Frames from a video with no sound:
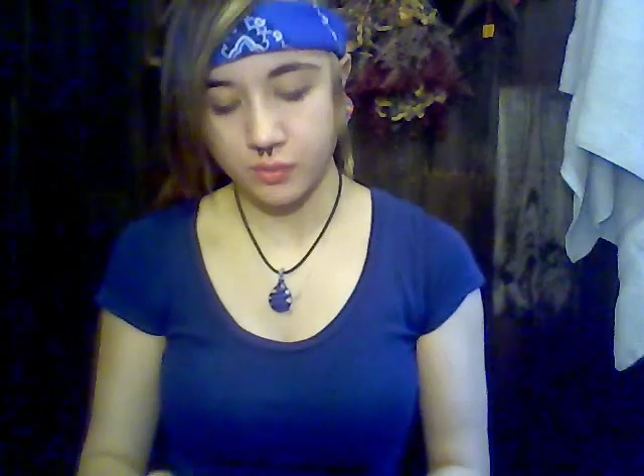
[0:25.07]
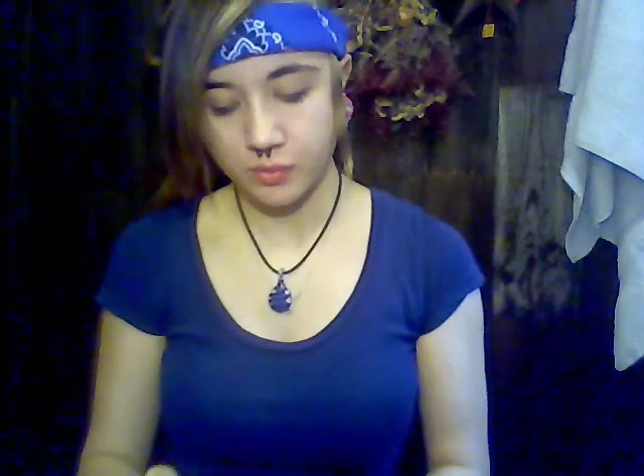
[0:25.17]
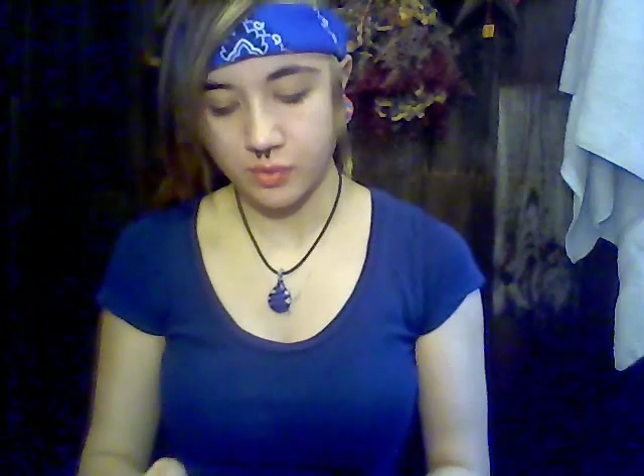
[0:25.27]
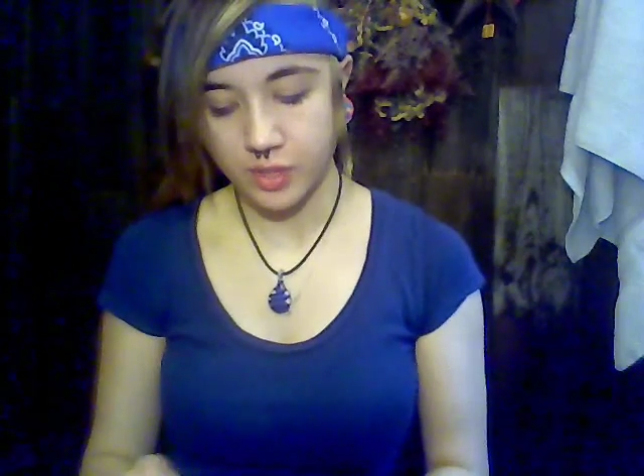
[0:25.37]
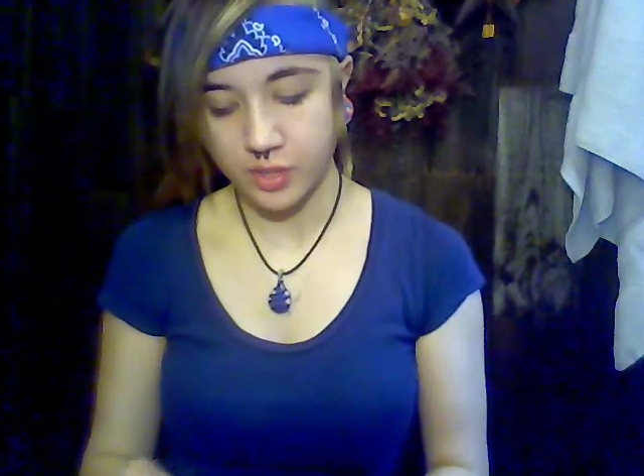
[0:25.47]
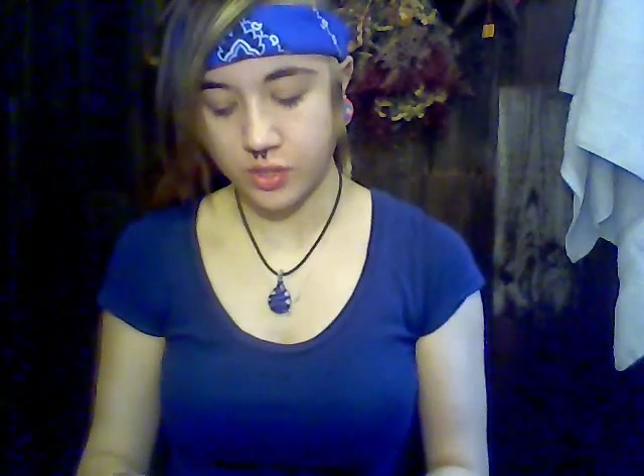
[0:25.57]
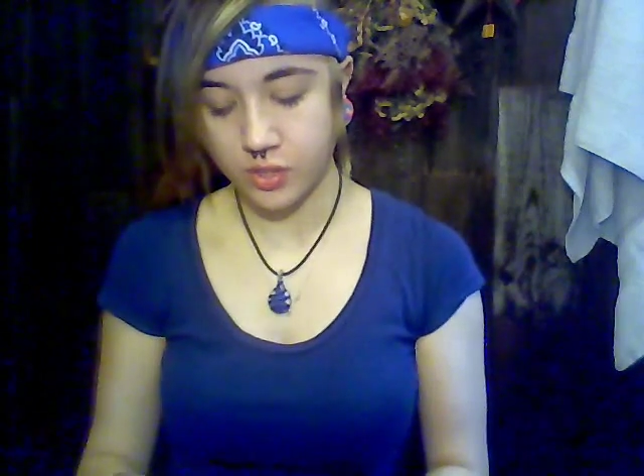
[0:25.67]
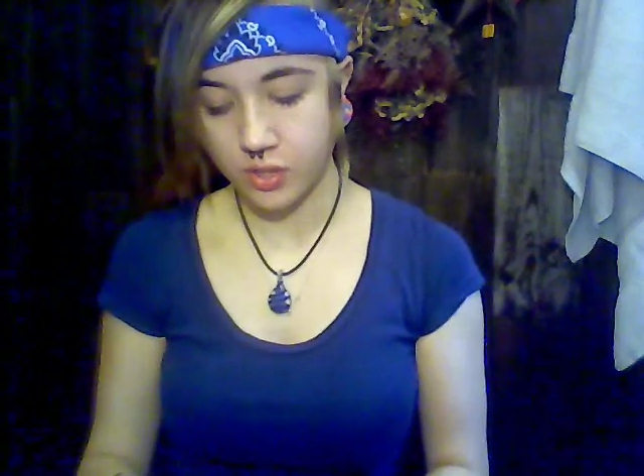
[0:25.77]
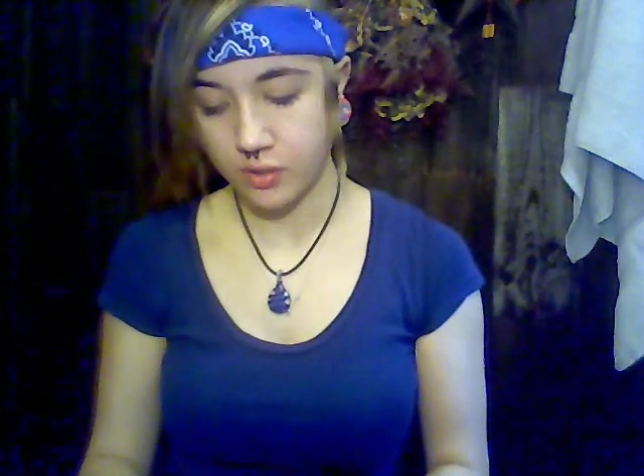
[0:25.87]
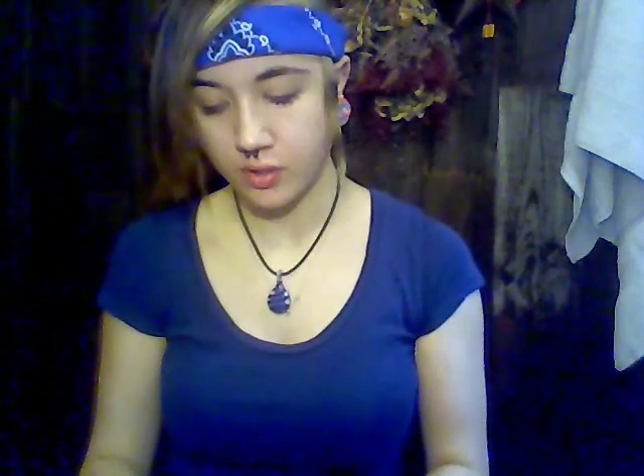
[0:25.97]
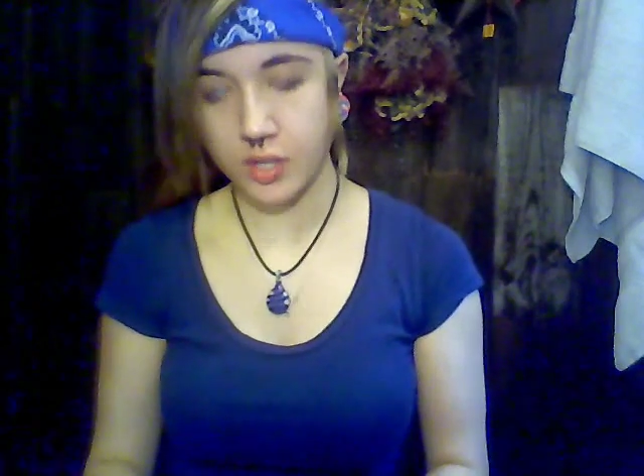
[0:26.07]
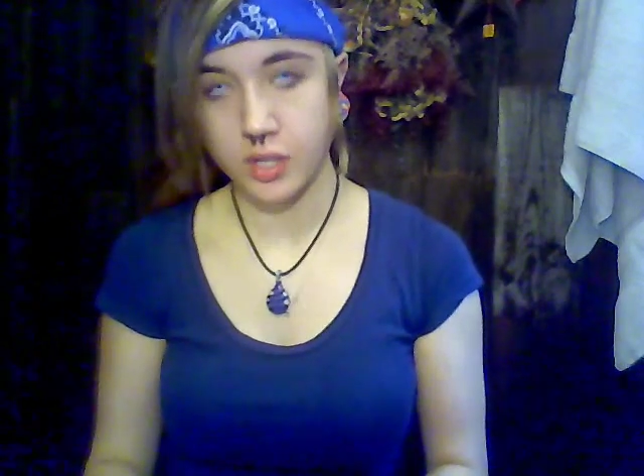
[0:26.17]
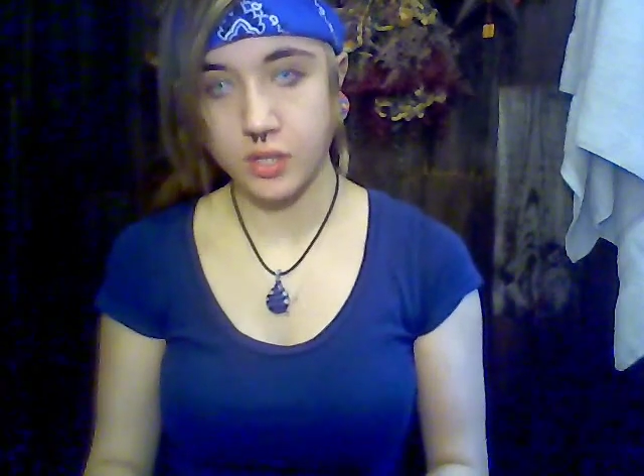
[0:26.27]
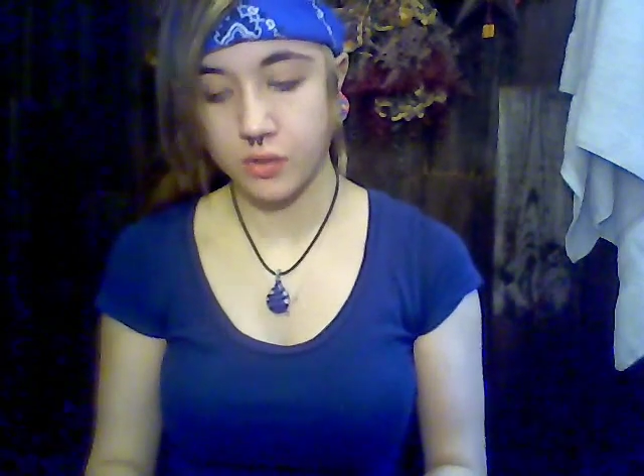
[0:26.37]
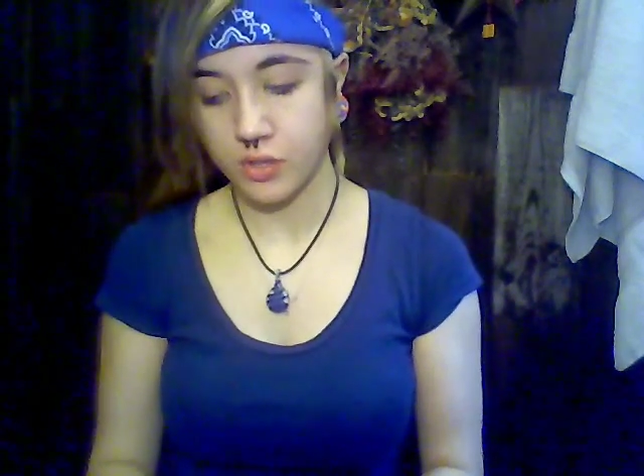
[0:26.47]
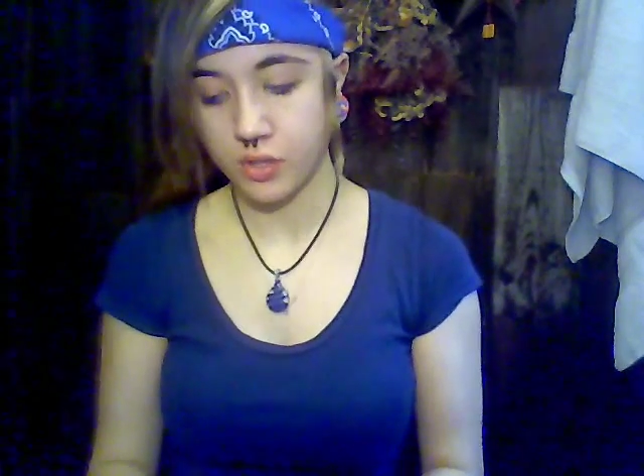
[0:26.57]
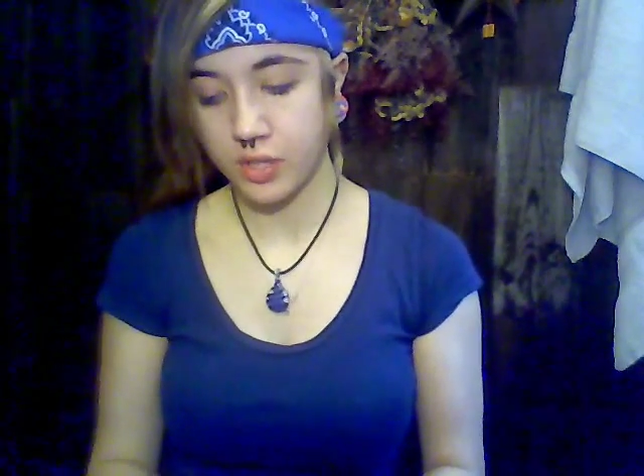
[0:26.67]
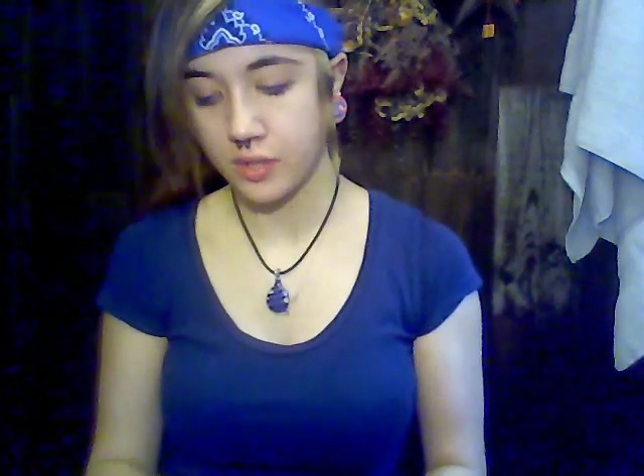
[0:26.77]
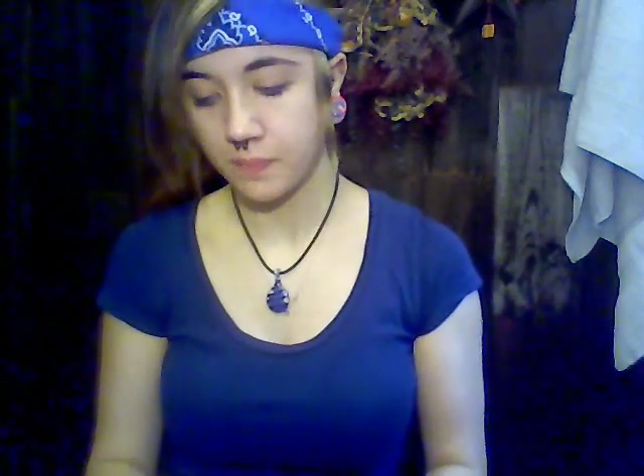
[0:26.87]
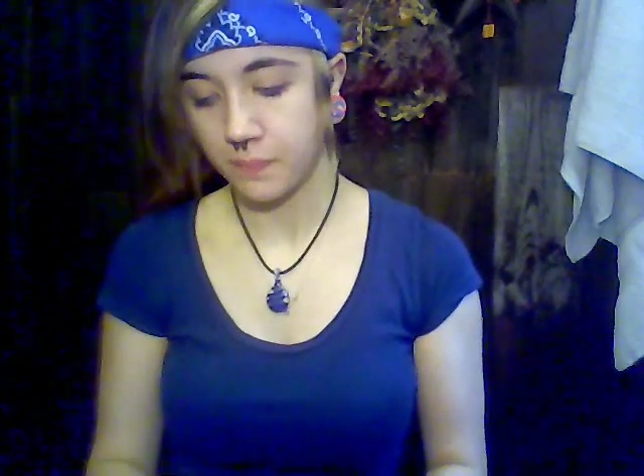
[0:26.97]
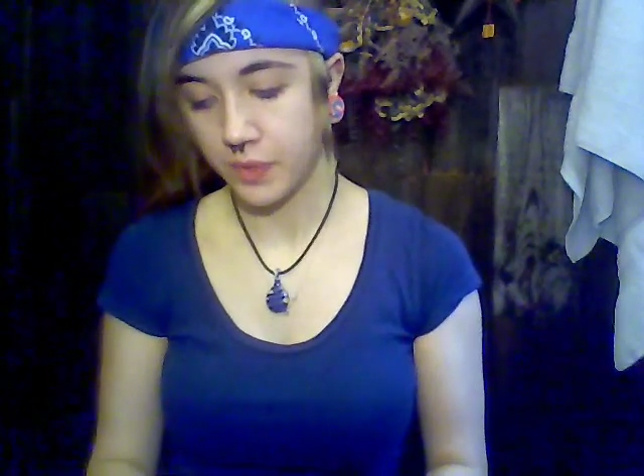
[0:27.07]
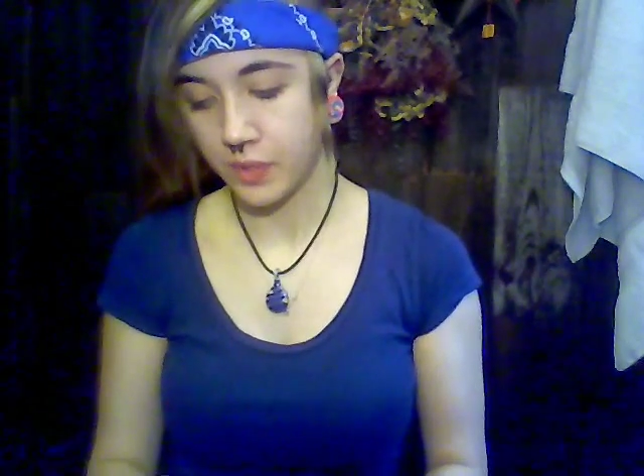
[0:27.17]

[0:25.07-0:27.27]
which I usually